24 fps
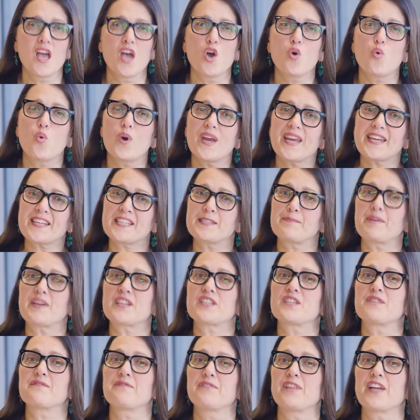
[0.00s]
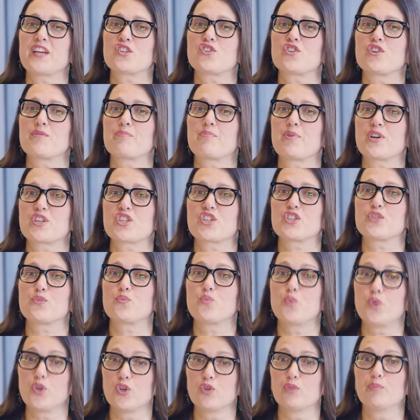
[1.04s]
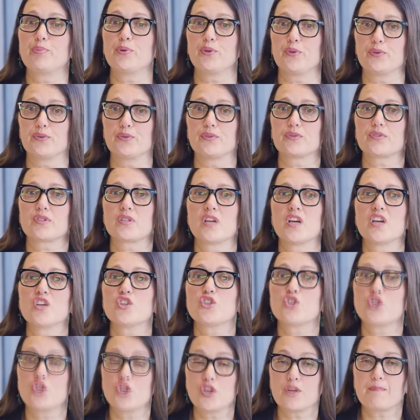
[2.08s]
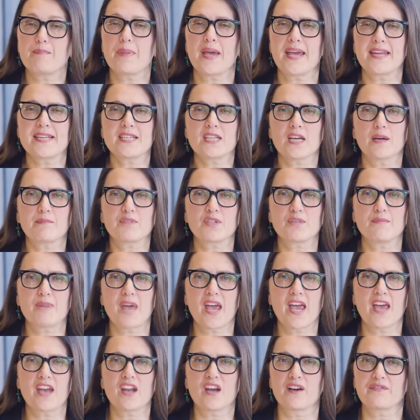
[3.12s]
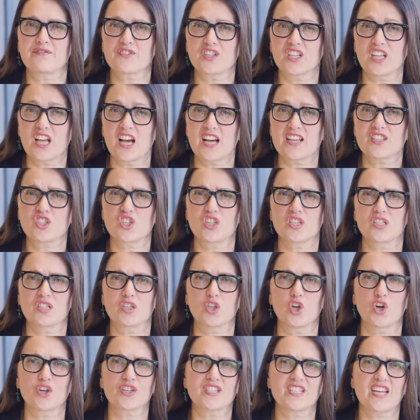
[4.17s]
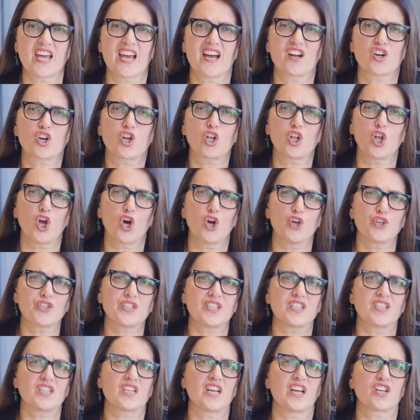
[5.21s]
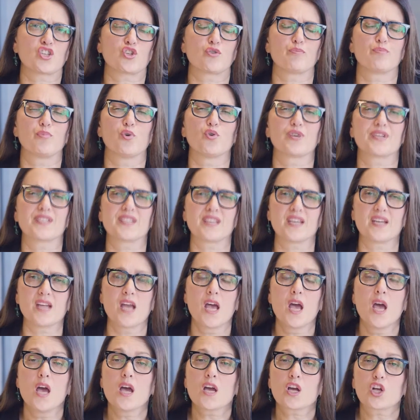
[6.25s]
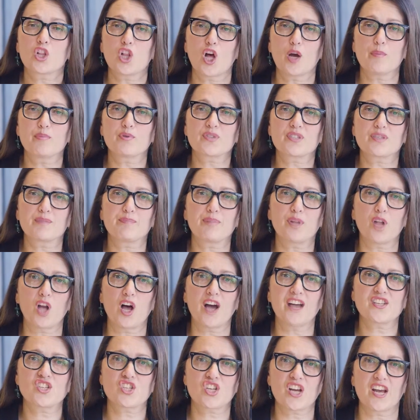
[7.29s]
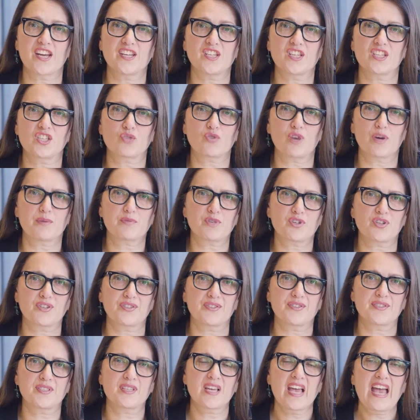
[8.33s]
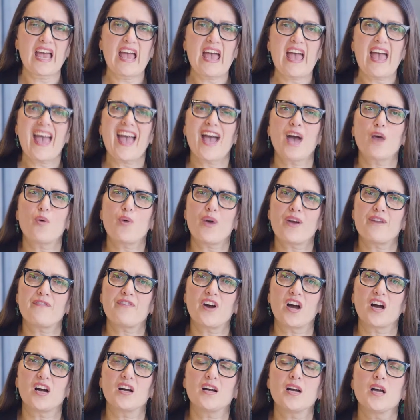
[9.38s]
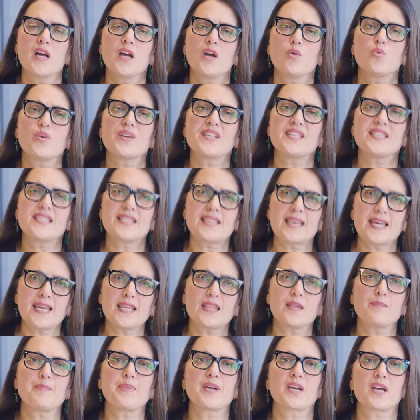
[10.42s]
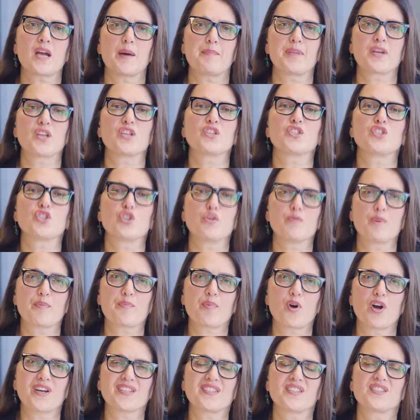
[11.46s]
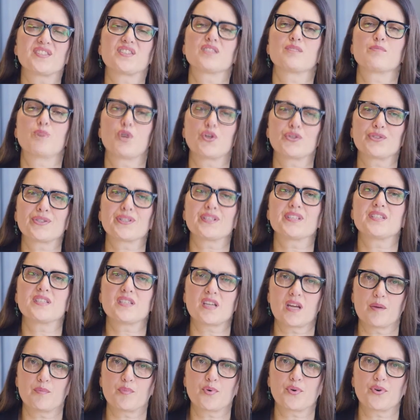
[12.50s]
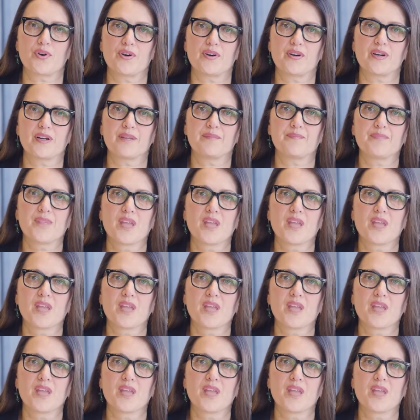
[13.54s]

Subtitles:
We expect inflationary pressures will build due to pent-up demand after last year's lockdown, closed international borders and global supply chain disruptions. However, we see the pickup in consumer prices as mostly temporary.